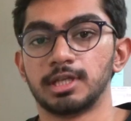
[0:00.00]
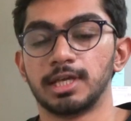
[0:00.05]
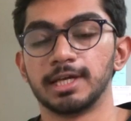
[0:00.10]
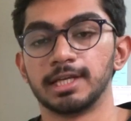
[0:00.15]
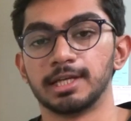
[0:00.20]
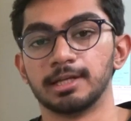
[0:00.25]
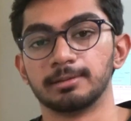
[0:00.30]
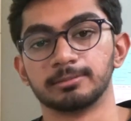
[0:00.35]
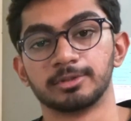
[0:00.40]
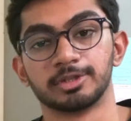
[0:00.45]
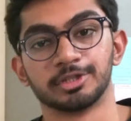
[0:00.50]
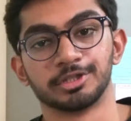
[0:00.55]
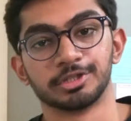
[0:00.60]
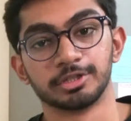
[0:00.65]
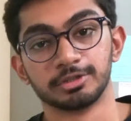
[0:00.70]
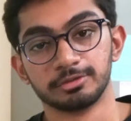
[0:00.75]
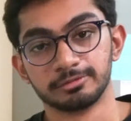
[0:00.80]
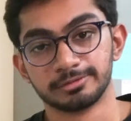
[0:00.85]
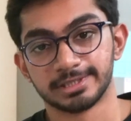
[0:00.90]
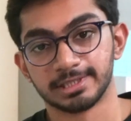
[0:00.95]
and I'm gonna
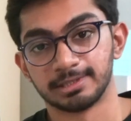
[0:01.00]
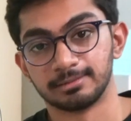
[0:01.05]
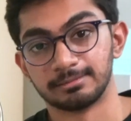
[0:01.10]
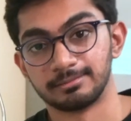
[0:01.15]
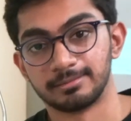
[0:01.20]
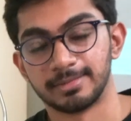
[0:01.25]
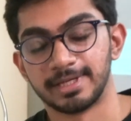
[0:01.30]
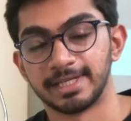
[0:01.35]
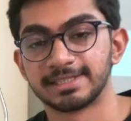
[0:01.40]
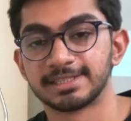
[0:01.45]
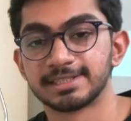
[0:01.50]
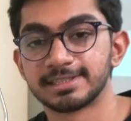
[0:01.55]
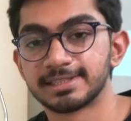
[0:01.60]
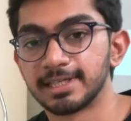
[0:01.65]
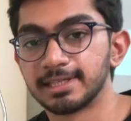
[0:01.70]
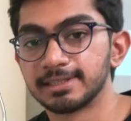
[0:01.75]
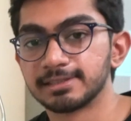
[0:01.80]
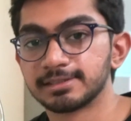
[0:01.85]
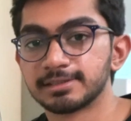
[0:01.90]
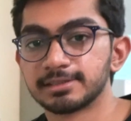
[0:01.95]
do some
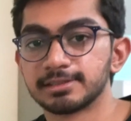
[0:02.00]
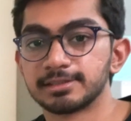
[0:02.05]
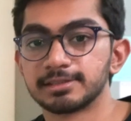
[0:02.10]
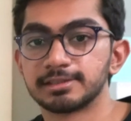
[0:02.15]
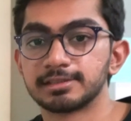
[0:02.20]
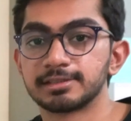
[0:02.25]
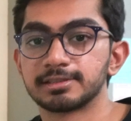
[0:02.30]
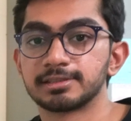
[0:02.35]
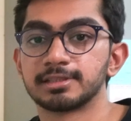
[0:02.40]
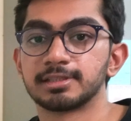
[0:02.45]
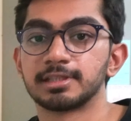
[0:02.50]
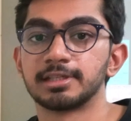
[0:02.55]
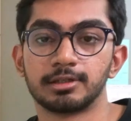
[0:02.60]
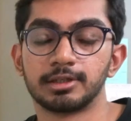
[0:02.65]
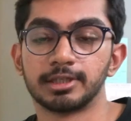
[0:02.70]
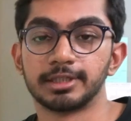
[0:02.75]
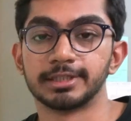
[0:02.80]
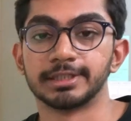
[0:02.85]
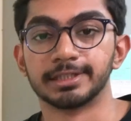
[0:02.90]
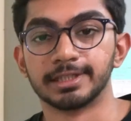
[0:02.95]
exercises
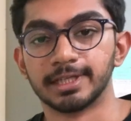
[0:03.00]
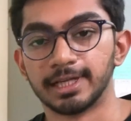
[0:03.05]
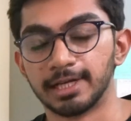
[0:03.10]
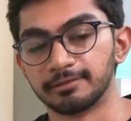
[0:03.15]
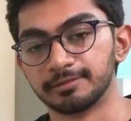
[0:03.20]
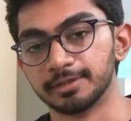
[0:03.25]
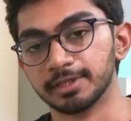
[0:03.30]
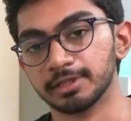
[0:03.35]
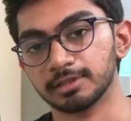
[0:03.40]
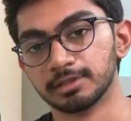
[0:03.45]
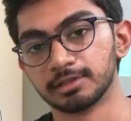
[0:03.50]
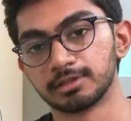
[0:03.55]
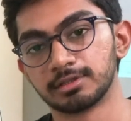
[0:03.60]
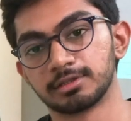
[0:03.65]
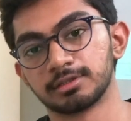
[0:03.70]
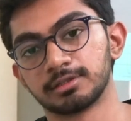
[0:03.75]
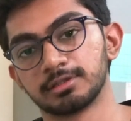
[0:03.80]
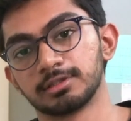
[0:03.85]
and have dinner.